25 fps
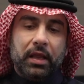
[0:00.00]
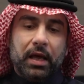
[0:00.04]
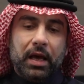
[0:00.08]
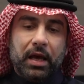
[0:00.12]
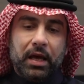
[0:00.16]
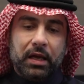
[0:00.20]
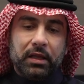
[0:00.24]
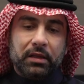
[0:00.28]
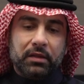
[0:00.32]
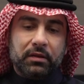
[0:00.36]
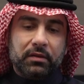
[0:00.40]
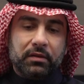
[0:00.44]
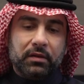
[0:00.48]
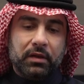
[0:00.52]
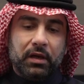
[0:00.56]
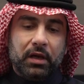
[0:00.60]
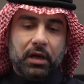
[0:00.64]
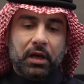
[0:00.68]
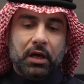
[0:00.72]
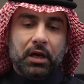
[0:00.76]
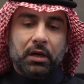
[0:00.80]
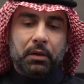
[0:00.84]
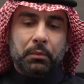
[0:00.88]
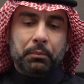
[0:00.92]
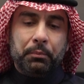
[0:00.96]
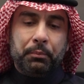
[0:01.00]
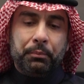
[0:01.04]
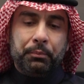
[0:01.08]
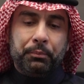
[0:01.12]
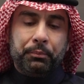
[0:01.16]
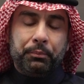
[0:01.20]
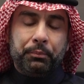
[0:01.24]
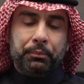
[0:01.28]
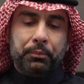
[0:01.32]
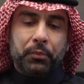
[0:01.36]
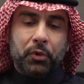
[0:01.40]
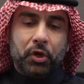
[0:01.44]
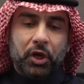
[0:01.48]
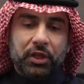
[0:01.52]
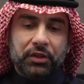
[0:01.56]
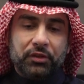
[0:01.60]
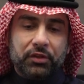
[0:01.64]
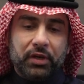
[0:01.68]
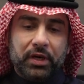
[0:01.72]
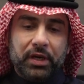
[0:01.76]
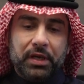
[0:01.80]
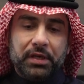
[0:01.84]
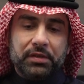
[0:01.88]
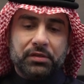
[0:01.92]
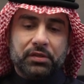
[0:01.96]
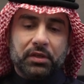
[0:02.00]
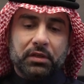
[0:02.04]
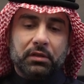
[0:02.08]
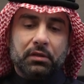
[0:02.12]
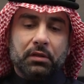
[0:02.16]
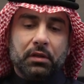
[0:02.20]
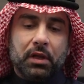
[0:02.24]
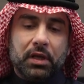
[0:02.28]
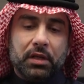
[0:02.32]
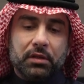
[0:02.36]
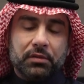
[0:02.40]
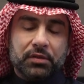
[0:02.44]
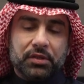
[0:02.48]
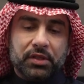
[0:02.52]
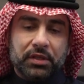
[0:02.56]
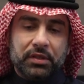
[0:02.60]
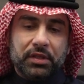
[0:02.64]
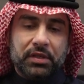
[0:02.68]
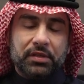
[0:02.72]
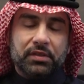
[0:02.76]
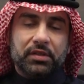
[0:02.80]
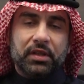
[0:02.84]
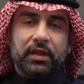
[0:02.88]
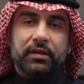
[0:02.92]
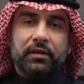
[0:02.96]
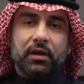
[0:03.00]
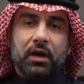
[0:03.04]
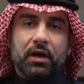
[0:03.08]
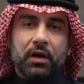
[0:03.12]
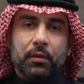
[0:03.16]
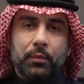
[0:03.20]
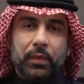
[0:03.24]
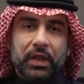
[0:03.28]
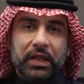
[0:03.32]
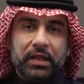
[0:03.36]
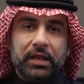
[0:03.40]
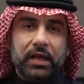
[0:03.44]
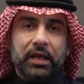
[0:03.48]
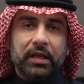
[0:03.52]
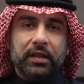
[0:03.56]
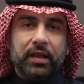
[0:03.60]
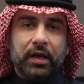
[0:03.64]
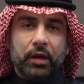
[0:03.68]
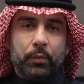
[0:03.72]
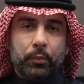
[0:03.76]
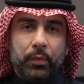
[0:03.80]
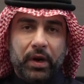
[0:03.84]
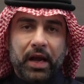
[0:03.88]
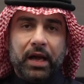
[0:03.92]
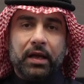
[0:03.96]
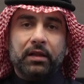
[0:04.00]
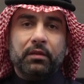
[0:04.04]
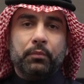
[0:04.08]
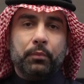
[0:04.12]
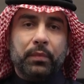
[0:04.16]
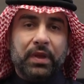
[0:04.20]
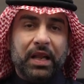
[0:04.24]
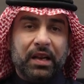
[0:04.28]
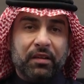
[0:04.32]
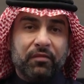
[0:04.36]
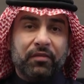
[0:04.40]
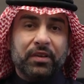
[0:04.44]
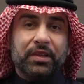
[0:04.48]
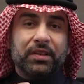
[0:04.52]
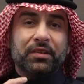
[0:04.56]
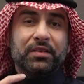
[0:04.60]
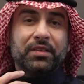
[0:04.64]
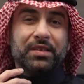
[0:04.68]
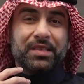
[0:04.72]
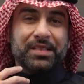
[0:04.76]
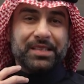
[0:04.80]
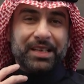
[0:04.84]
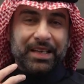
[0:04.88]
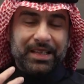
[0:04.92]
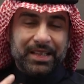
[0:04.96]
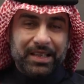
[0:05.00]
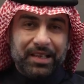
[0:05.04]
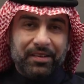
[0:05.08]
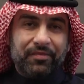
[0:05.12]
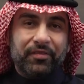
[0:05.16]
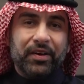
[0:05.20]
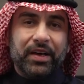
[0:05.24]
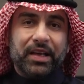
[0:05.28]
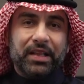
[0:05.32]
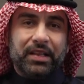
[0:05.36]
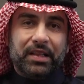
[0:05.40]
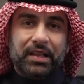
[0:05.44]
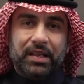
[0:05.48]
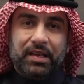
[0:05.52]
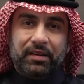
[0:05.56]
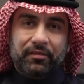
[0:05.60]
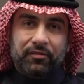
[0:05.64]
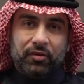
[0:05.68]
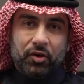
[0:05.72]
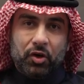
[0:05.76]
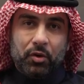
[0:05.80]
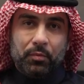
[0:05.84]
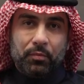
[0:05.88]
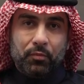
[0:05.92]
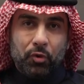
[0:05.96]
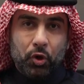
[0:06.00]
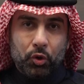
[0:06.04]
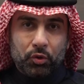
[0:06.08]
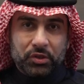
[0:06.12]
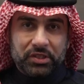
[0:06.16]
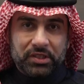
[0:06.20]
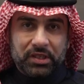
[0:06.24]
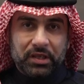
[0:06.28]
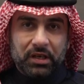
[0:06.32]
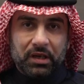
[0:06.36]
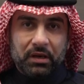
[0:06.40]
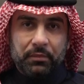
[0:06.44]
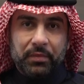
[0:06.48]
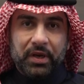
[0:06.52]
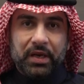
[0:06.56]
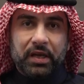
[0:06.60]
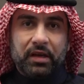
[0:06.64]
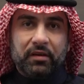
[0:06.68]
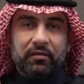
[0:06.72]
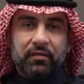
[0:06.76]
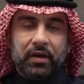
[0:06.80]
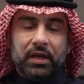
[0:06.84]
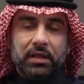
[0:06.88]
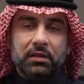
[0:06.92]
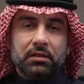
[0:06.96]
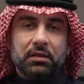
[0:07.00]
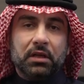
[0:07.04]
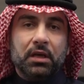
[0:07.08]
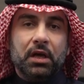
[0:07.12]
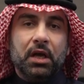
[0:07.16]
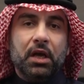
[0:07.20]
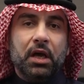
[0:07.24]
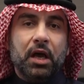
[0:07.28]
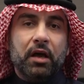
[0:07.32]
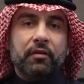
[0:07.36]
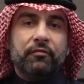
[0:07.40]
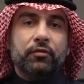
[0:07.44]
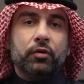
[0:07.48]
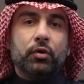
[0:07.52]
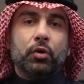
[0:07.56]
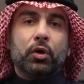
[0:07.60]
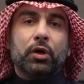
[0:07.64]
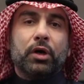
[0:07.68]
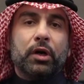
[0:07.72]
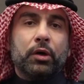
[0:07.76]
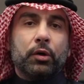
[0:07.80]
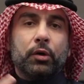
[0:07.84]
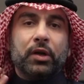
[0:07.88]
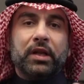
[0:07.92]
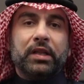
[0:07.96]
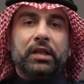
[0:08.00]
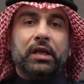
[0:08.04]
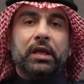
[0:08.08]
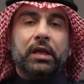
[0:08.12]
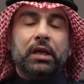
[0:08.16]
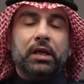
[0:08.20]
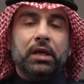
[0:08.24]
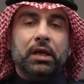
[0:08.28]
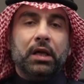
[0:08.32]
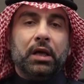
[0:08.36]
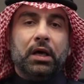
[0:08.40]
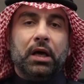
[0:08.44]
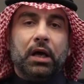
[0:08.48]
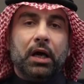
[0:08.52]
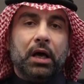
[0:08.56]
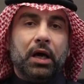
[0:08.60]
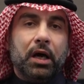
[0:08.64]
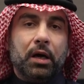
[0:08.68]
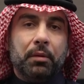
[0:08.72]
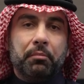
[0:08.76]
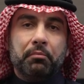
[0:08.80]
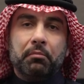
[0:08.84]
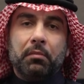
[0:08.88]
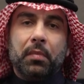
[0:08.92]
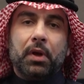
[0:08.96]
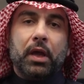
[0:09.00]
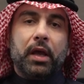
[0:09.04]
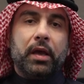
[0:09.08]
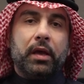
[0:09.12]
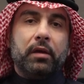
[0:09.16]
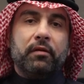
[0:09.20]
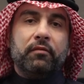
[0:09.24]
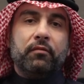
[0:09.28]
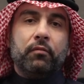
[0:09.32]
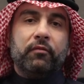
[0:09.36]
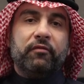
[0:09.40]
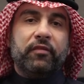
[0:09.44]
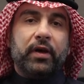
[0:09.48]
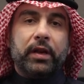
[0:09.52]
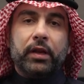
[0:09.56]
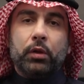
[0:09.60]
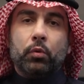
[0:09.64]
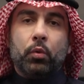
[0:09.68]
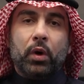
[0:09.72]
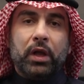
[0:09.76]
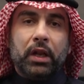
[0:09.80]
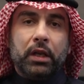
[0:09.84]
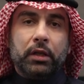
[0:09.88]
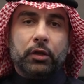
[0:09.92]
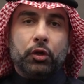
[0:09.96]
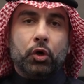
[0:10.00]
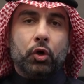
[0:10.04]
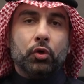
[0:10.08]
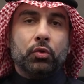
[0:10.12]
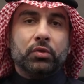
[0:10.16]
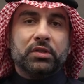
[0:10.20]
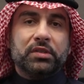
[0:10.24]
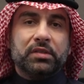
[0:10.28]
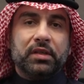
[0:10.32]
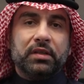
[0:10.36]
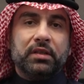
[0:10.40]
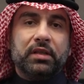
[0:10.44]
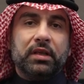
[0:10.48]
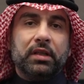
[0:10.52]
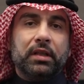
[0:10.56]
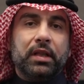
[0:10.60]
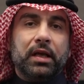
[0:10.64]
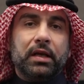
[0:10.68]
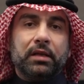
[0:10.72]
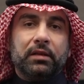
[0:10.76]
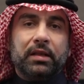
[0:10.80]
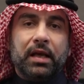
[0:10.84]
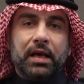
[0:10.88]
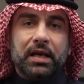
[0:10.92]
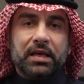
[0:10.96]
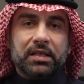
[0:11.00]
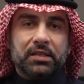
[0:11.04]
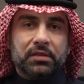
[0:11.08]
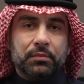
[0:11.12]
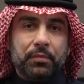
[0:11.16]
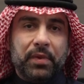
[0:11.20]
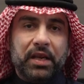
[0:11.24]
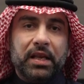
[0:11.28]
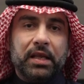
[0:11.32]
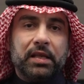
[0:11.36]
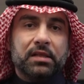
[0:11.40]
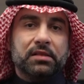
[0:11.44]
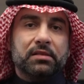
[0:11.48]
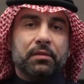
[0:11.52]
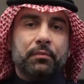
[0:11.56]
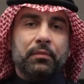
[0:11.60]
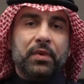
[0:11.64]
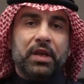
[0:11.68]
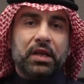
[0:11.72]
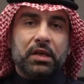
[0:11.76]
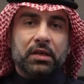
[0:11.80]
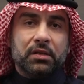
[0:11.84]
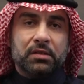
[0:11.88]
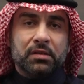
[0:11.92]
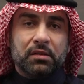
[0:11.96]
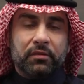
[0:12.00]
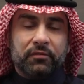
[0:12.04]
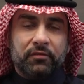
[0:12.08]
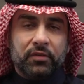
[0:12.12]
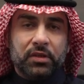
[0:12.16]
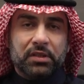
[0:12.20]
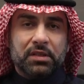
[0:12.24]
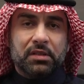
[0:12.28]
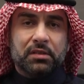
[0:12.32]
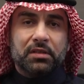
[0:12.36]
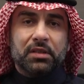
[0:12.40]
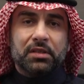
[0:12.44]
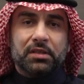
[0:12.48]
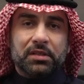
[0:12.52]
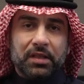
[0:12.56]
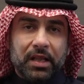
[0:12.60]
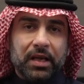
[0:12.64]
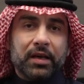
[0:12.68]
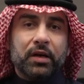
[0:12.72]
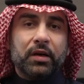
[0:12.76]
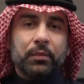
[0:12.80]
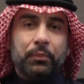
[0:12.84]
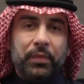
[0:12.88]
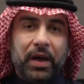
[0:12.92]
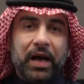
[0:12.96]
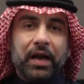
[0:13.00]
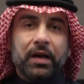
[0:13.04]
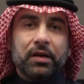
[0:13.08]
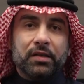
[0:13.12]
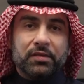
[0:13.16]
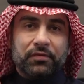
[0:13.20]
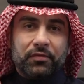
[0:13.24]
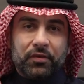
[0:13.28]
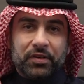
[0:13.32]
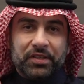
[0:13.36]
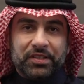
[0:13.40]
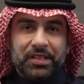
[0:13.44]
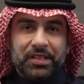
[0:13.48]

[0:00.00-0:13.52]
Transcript: that countries and cities that are building their brand benefit significantly from hosting a big event. If you are already a very well-known city that has millions and millions of visitors, like Paris, for